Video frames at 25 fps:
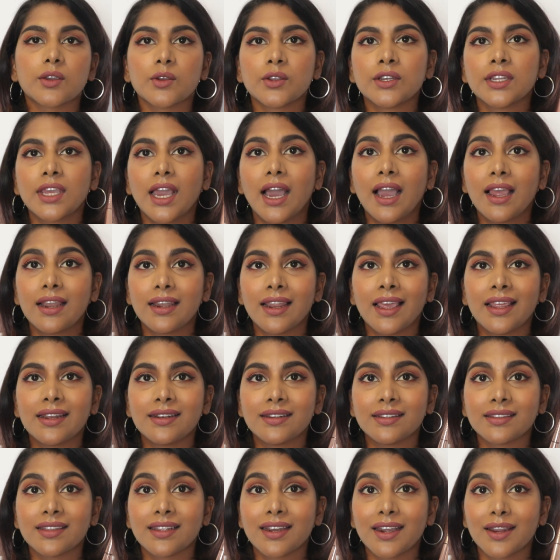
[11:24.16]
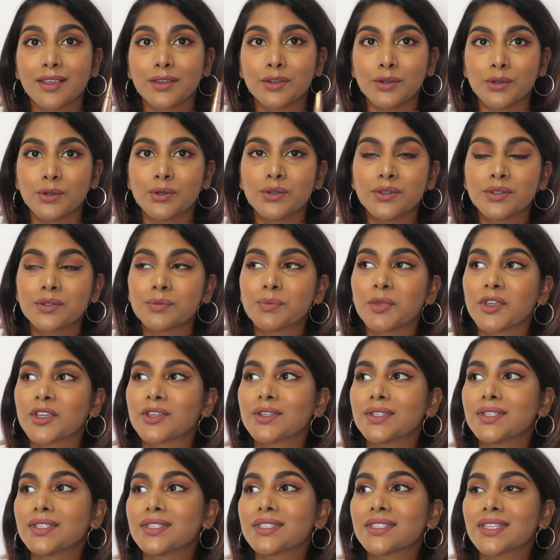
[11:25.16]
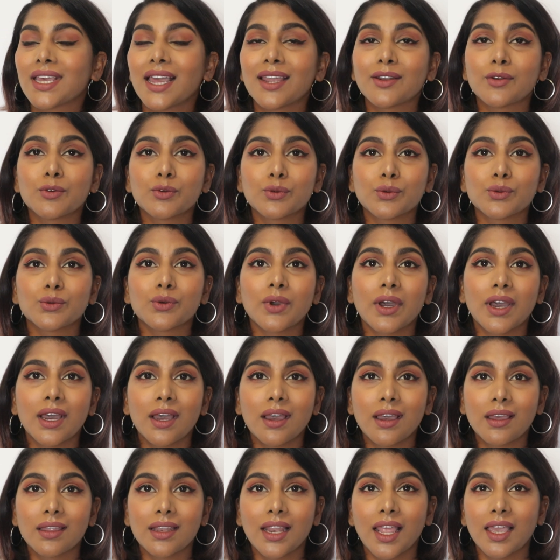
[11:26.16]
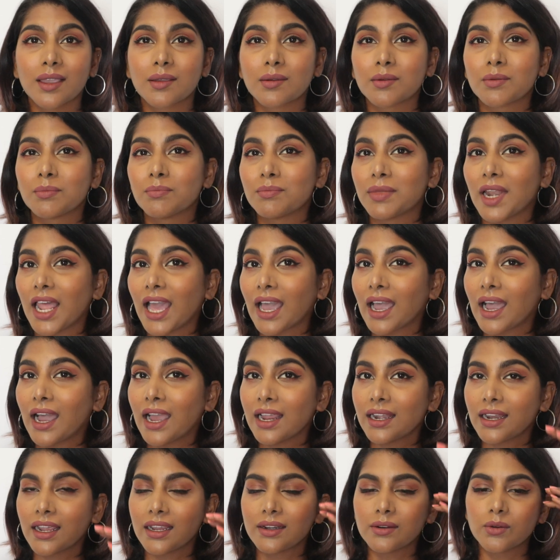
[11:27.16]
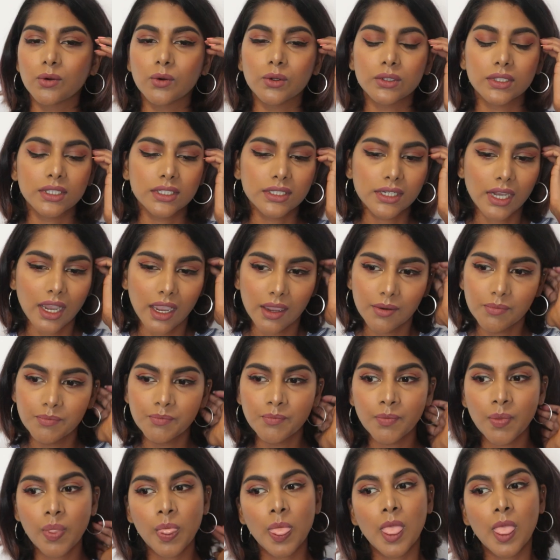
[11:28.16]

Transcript: the only eyeliner that I use because I don't do like black eyeliner all the time,